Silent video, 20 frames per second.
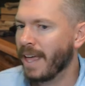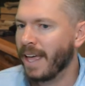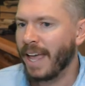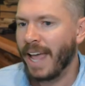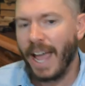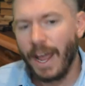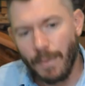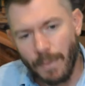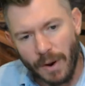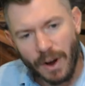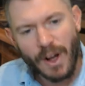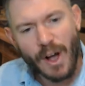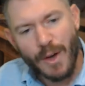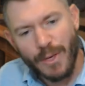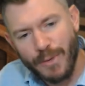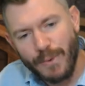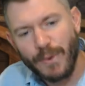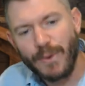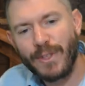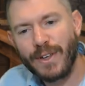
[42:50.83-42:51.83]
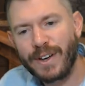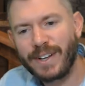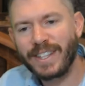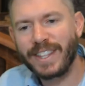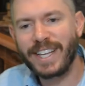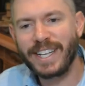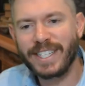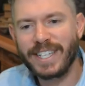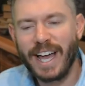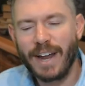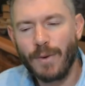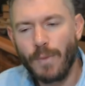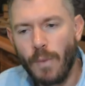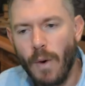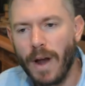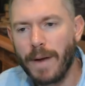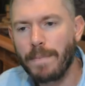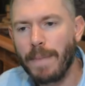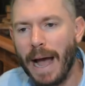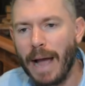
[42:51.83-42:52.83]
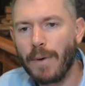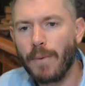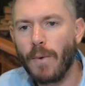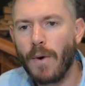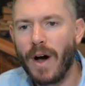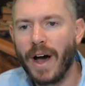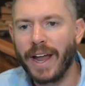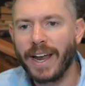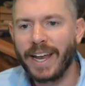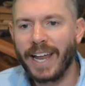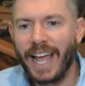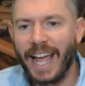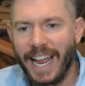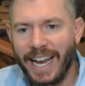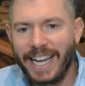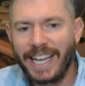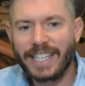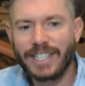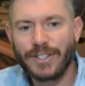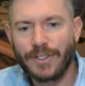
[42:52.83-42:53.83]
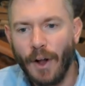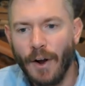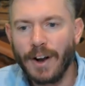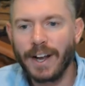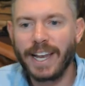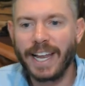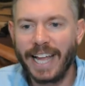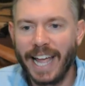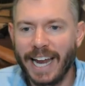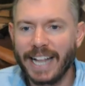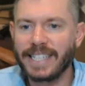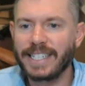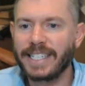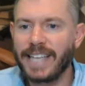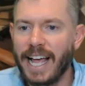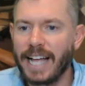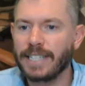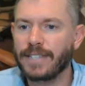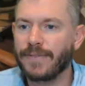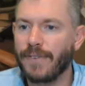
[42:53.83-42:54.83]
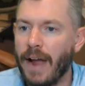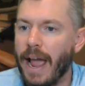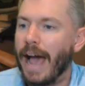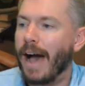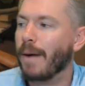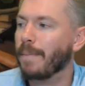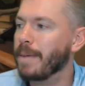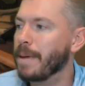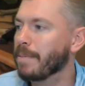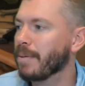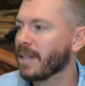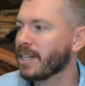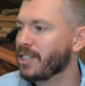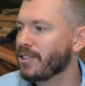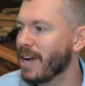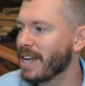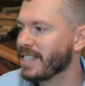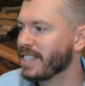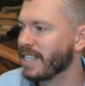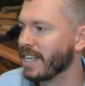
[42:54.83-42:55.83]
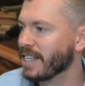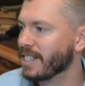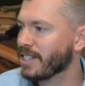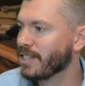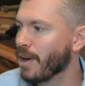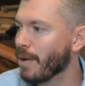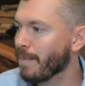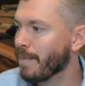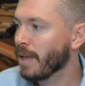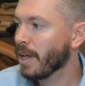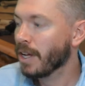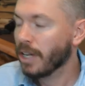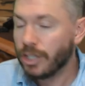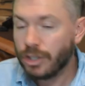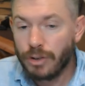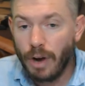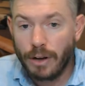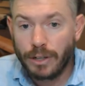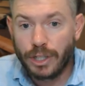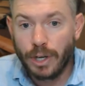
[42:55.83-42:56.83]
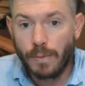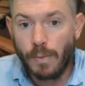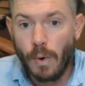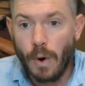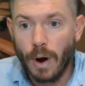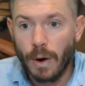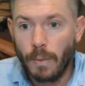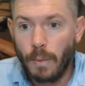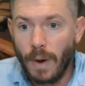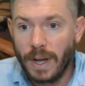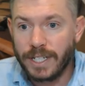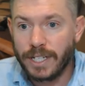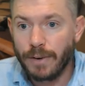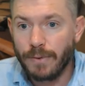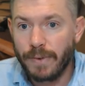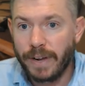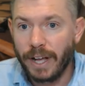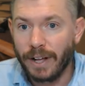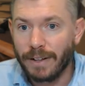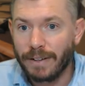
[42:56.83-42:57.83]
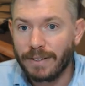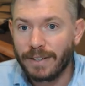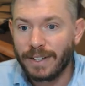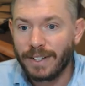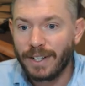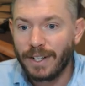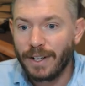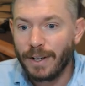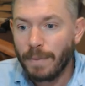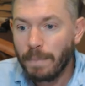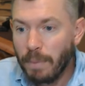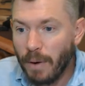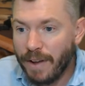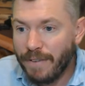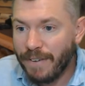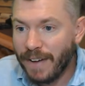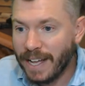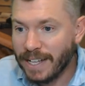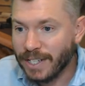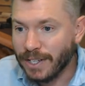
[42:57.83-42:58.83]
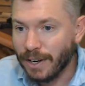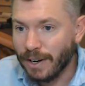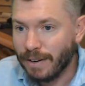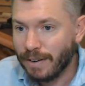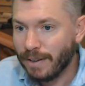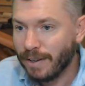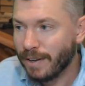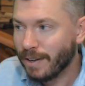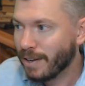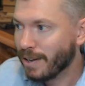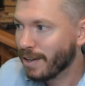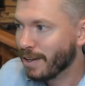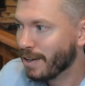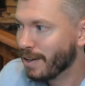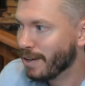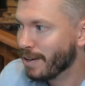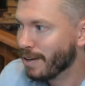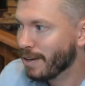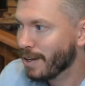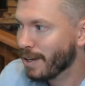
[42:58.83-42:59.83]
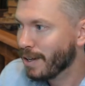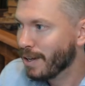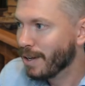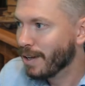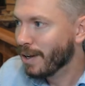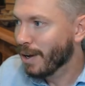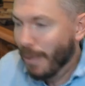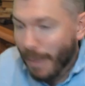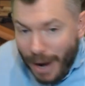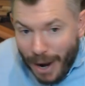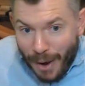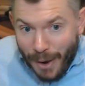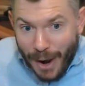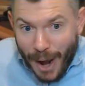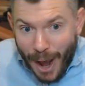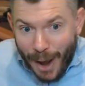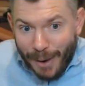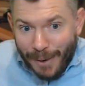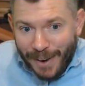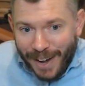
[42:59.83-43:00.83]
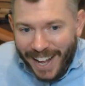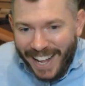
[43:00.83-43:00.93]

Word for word: And we'll go through the, these kind of one by one and start to get a sense for how people address these. So, Trojan War, was it real? Brief answer we don't know.